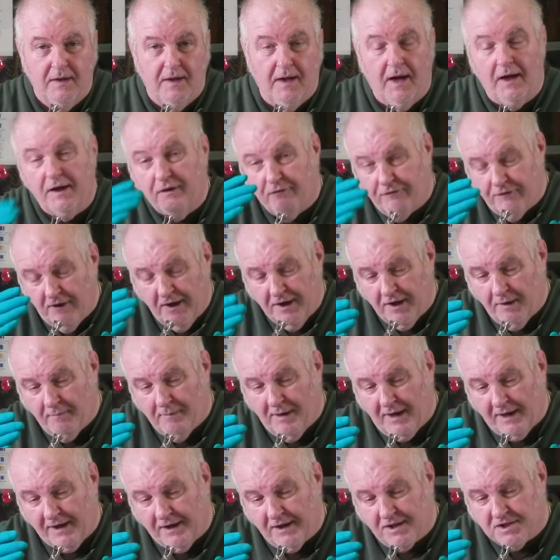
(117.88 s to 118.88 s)
and the firing
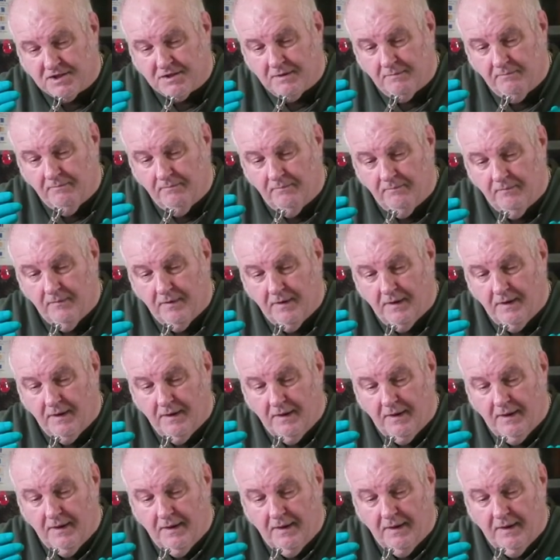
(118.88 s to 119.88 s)
mechanism
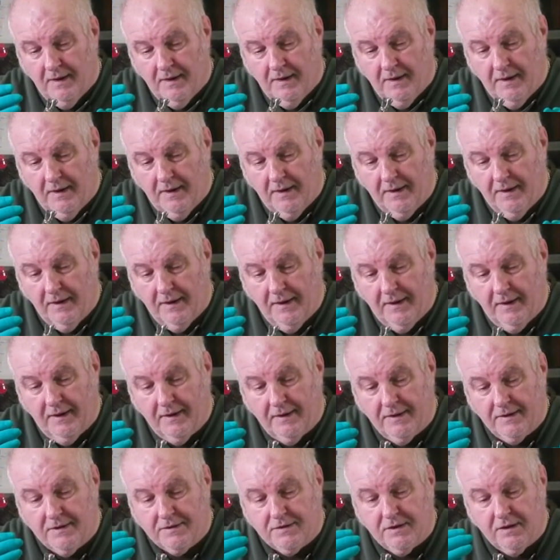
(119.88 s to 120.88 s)

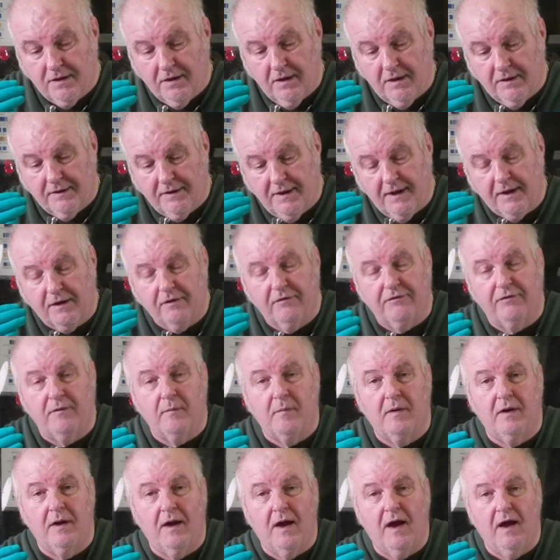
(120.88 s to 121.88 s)
is taken from
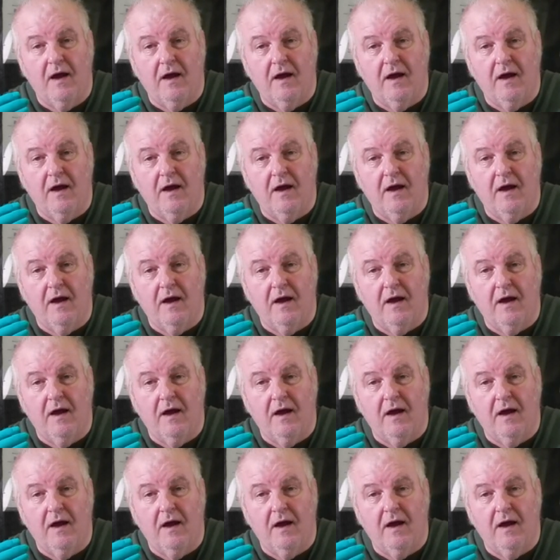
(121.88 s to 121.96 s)
a